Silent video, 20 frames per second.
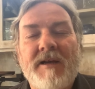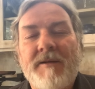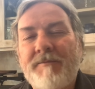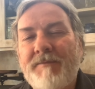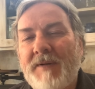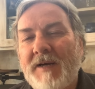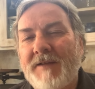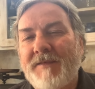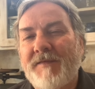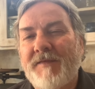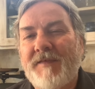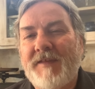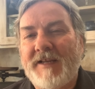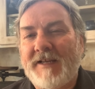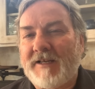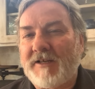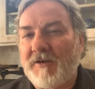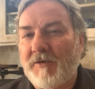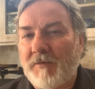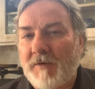But the
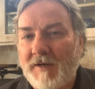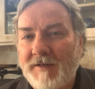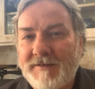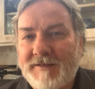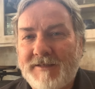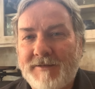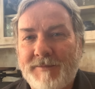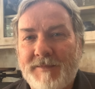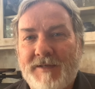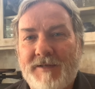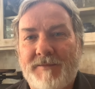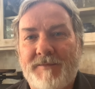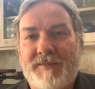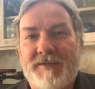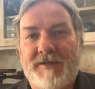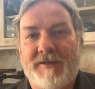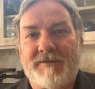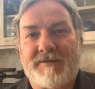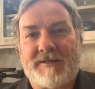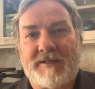quantum
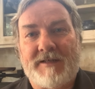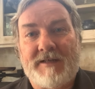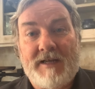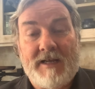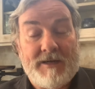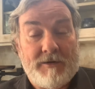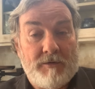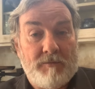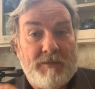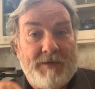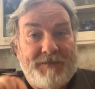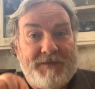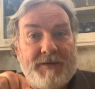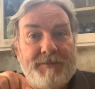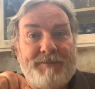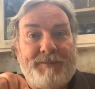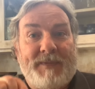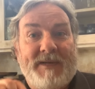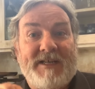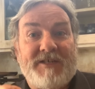computer, with the
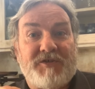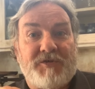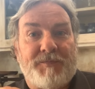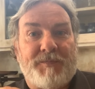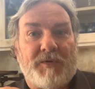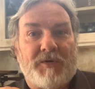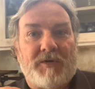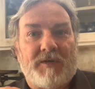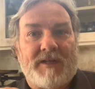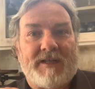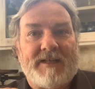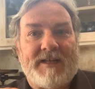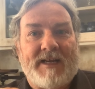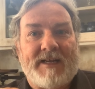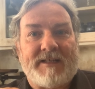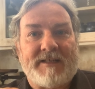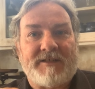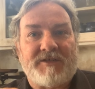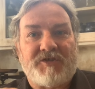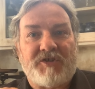beach ball
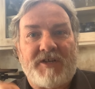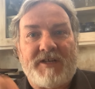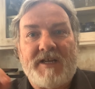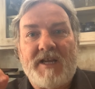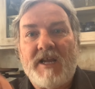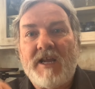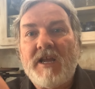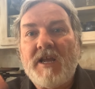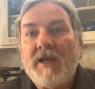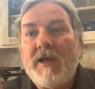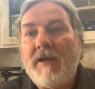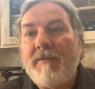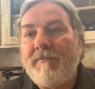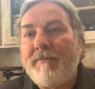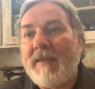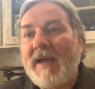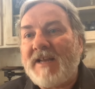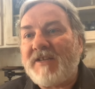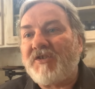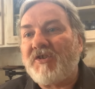analogy,
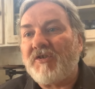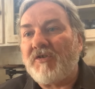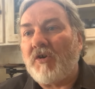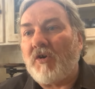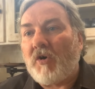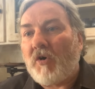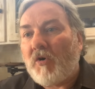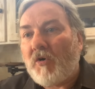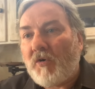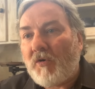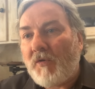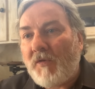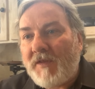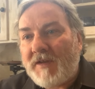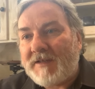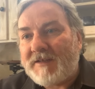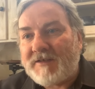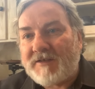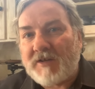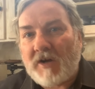imagine all
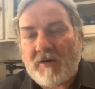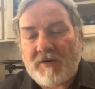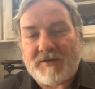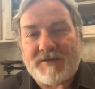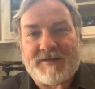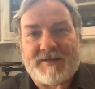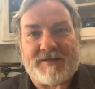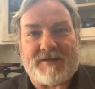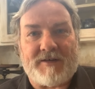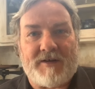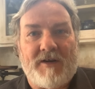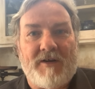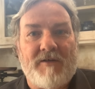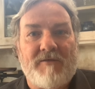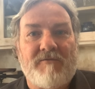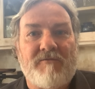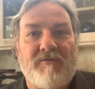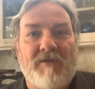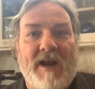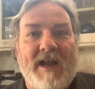the dots
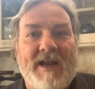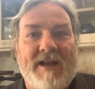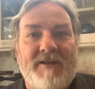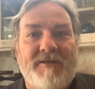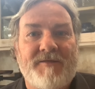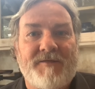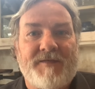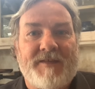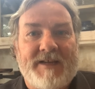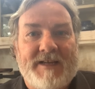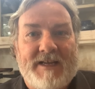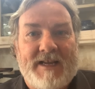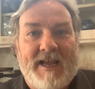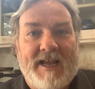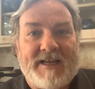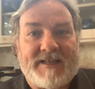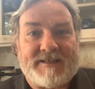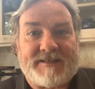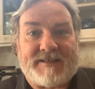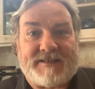around the
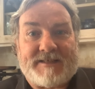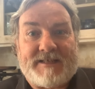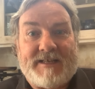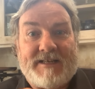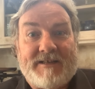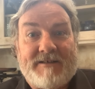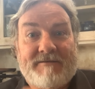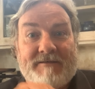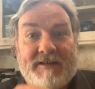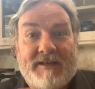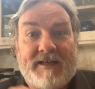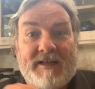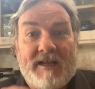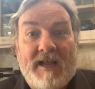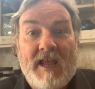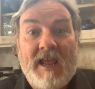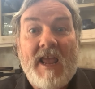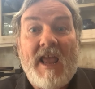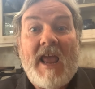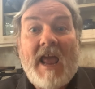exterior
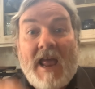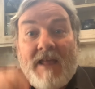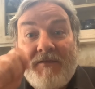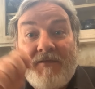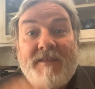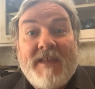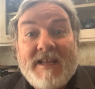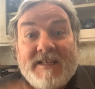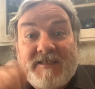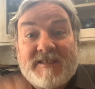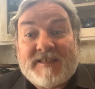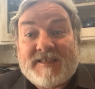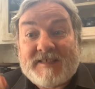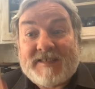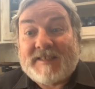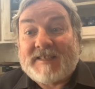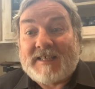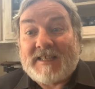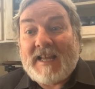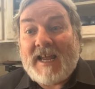and then
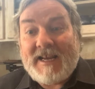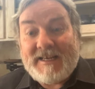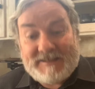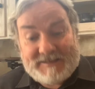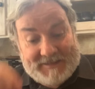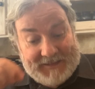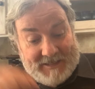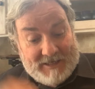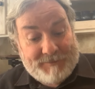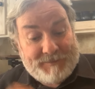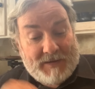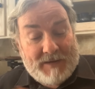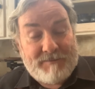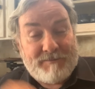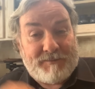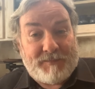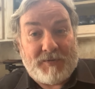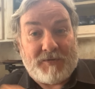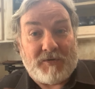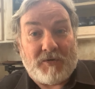slice it up
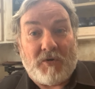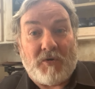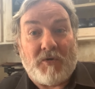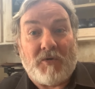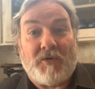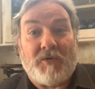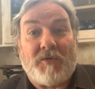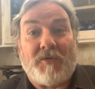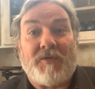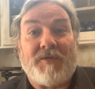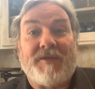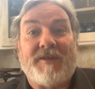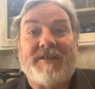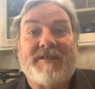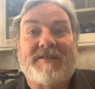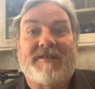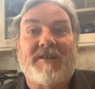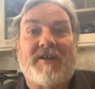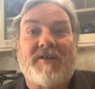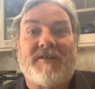and put all the
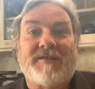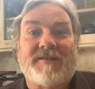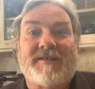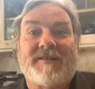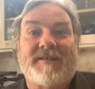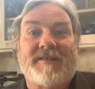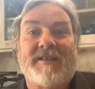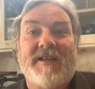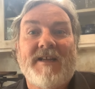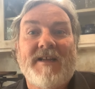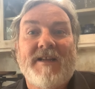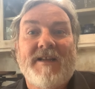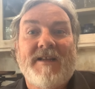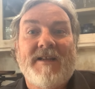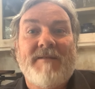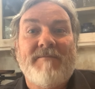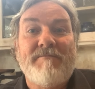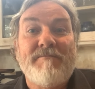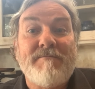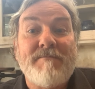dots,
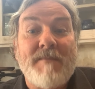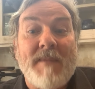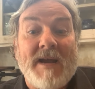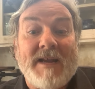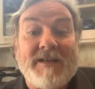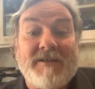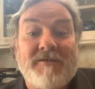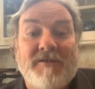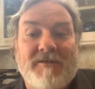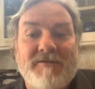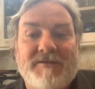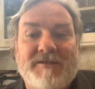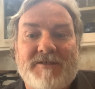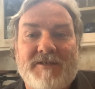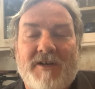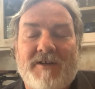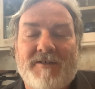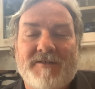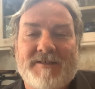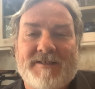micro
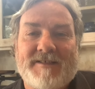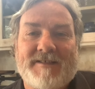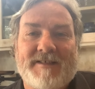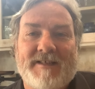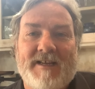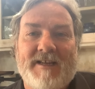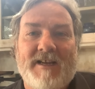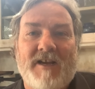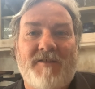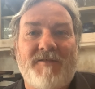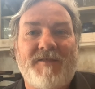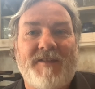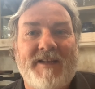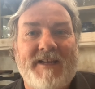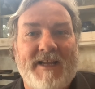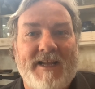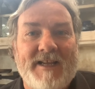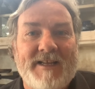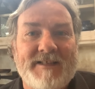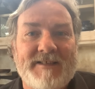dots on
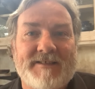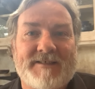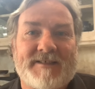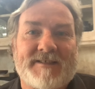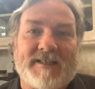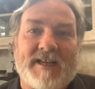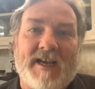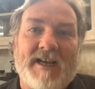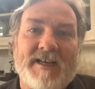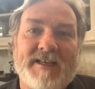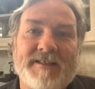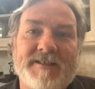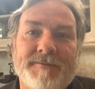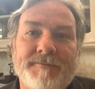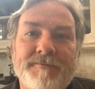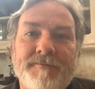the inside.